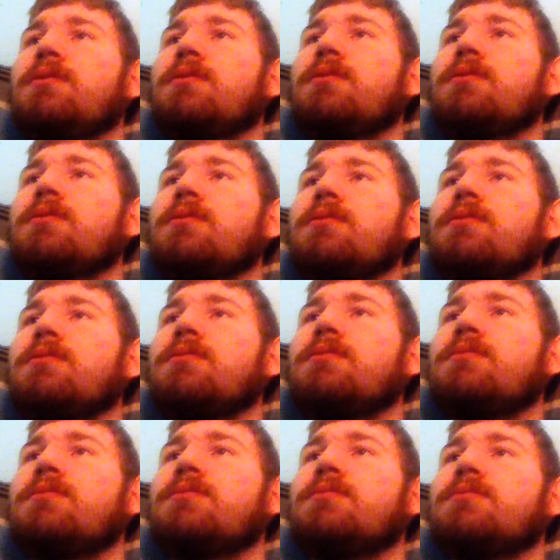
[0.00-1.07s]

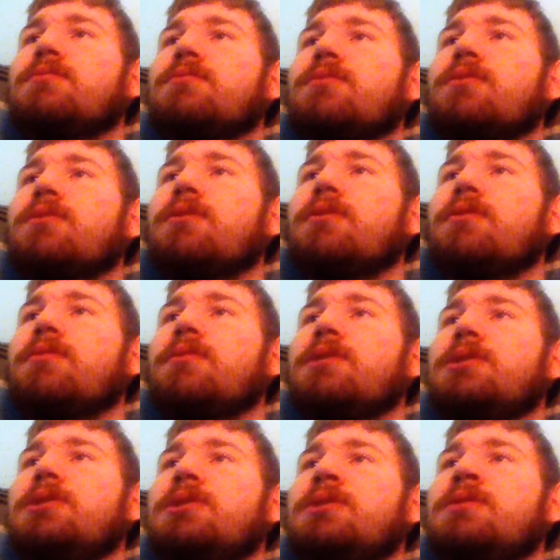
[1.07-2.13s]
equatorial
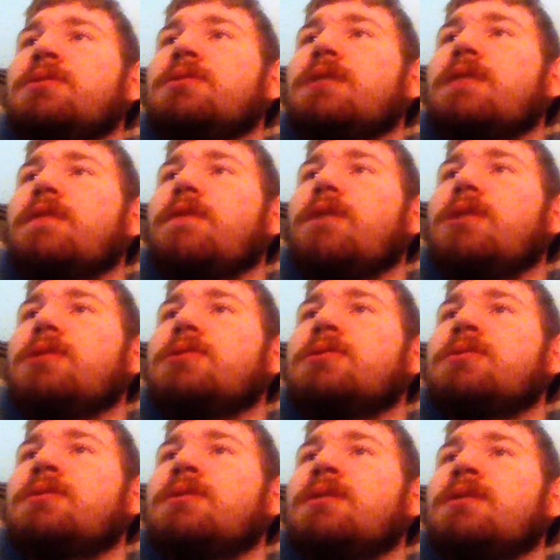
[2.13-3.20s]
regions of
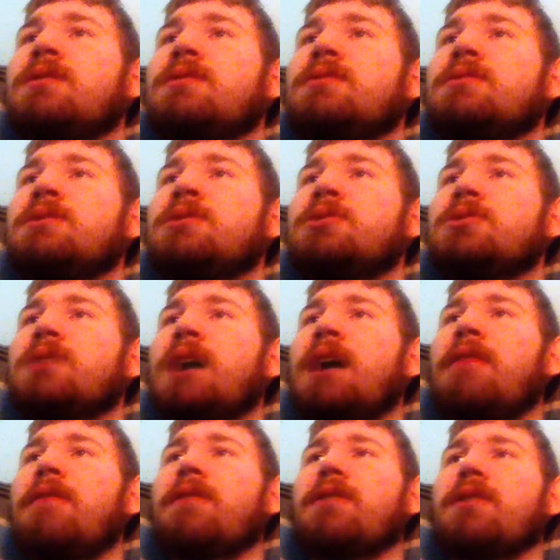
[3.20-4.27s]
western and central
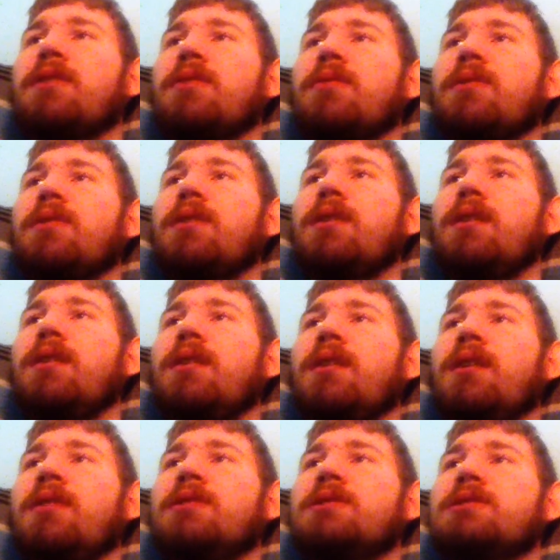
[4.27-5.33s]
Africa, where it
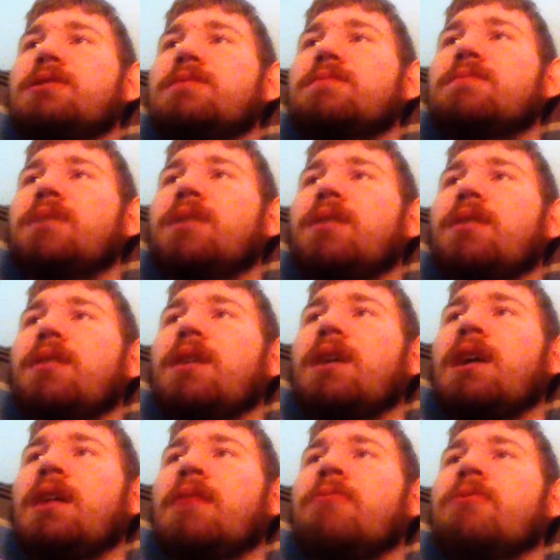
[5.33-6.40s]
hunts small
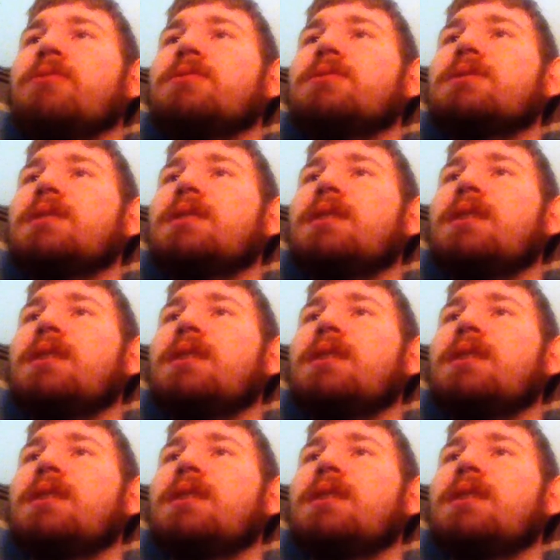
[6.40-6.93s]
animals